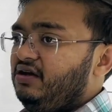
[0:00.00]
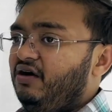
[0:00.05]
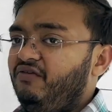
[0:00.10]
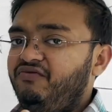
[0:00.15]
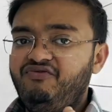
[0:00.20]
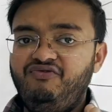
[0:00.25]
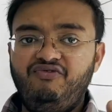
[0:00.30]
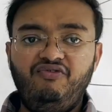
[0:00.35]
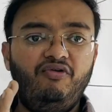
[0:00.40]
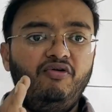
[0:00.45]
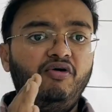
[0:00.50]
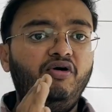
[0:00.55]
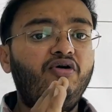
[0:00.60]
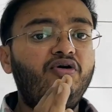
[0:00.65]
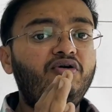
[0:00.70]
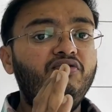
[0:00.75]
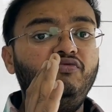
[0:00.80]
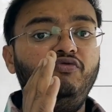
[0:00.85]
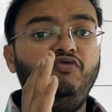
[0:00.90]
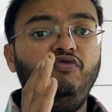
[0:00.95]
the
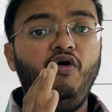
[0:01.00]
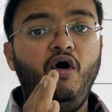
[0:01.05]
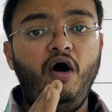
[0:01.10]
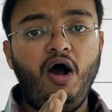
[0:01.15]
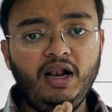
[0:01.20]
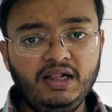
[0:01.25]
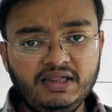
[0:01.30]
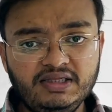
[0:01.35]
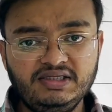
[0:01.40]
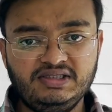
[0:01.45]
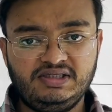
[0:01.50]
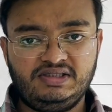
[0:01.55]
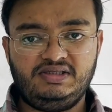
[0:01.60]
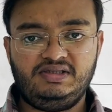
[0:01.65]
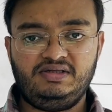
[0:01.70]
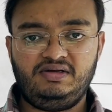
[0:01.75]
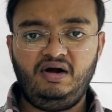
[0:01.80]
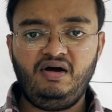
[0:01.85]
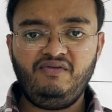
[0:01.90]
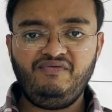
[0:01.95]
4
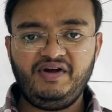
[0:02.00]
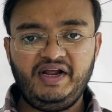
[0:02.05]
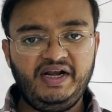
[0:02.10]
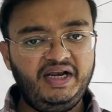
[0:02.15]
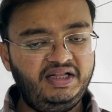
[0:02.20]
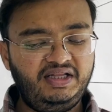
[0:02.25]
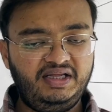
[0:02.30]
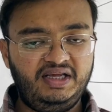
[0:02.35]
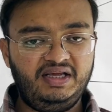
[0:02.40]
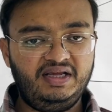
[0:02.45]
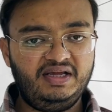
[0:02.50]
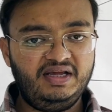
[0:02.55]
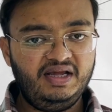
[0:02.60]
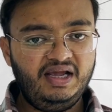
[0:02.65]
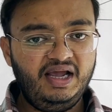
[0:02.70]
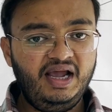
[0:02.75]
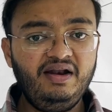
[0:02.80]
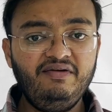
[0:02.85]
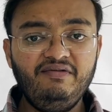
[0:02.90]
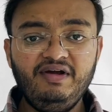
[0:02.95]
walls of anything.
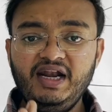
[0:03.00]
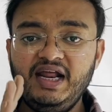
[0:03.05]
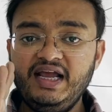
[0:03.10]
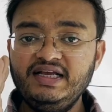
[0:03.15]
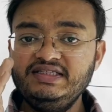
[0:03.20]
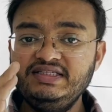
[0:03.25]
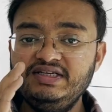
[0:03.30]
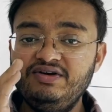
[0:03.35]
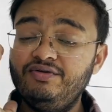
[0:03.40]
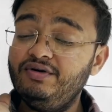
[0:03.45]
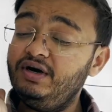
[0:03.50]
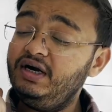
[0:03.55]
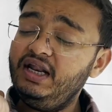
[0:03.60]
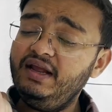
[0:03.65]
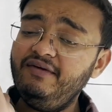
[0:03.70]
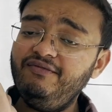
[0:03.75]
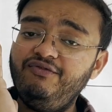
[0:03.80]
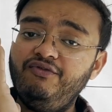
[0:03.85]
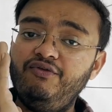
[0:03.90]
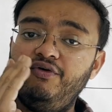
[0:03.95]
And when I see
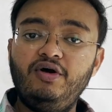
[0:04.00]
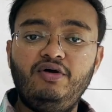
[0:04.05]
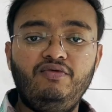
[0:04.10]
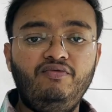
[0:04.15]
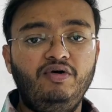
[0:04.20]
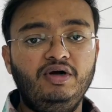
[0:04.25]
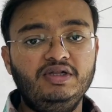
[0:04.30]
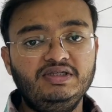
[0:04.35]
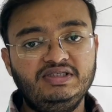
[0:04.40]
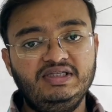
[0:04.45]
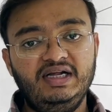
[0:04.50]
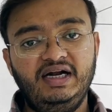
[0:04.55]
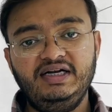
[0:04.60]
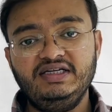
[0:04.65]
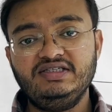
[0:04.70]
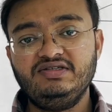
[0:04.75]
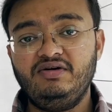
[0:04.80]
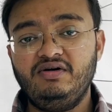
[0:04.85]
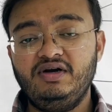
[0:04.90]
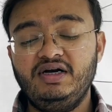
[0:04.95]
only 4 walls, that
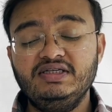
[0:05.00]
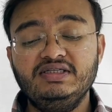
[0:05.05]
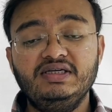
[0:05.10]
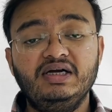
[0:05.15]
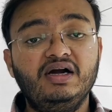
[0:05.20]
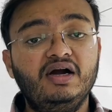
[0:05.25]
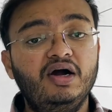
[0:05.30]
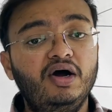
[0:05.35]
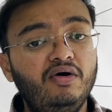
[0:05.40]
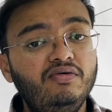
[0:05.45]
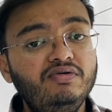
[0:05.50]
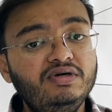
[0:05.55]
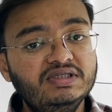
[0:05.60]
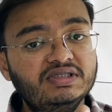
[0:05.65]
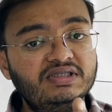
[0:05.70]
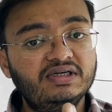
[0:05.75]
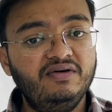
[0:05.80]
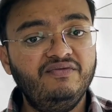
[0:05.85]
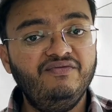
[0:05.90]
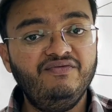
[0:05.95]
is known as a couch
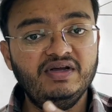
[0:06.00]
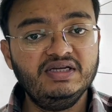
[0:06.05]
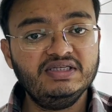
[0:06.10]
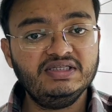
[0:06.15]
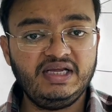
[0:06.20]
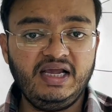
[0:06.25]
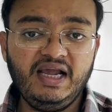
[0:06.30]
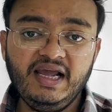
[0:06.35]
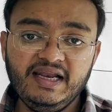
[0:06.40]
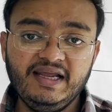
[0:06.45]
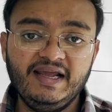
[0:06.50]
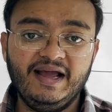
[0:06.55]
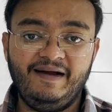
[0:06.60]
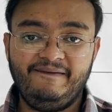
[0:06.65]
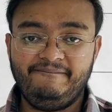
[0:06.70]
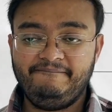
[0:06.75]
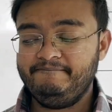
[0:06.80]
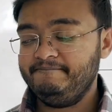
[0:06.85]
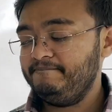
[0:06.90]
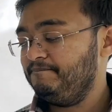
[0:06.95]
surface area.
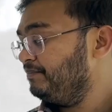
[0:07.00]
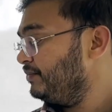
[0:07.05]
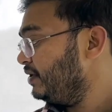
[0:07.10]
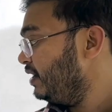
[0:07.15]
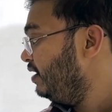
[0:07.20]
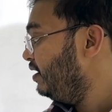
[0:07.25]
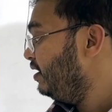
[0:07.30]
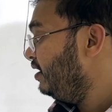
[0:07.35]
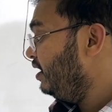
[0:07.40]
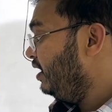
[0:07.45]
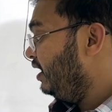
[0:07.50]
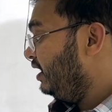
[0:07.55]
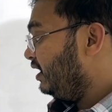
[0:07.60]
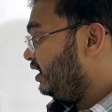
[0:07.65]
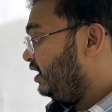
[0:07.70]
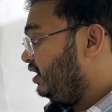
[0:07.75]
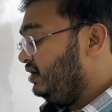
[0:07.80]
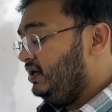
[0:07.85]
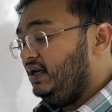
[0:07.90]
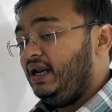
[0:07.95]

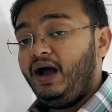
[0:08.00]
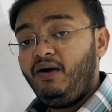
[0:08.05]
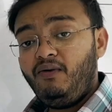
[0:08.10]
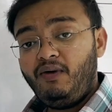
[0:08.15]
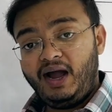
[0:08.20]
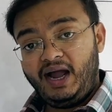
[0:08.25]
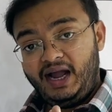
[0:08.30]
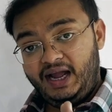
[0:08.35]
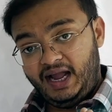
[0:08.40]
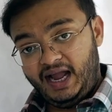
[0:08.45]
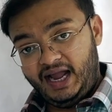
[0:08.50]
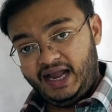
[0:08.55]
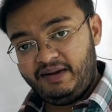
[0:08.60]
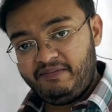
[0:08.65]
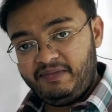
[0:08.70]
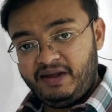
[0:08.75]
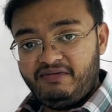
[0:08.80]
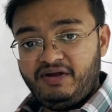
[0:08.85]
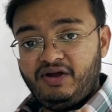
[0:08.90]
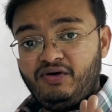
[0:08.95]
Now I
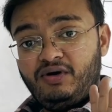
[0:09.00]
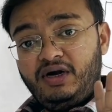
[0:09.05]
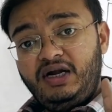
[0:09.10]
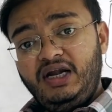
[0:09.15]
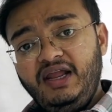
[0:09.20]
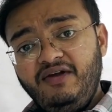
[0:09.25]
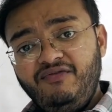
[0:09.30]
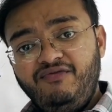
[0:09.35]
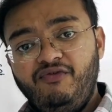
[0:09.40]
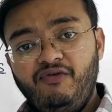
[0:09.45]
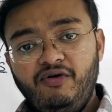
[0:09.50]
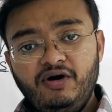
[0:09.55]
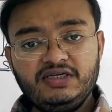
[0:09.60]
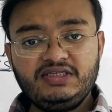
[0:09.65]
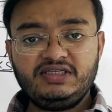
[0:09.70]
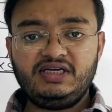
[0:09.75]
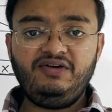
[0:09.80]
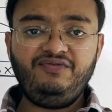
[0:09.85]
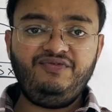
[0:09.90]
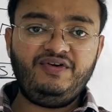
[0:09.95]
am having only 4
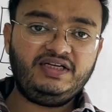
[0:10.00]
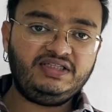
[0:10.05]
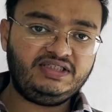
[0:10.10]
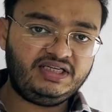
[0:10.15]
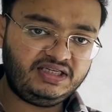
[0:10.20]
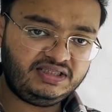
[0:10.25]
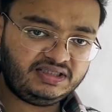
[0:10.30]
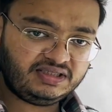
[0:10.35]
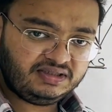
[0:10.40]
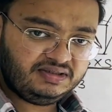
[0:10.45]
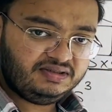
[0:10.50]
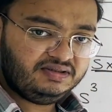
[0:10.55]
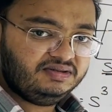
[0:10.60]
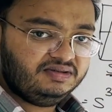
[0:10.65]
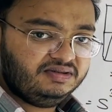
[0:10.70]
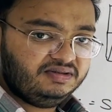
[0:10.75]
surfaces,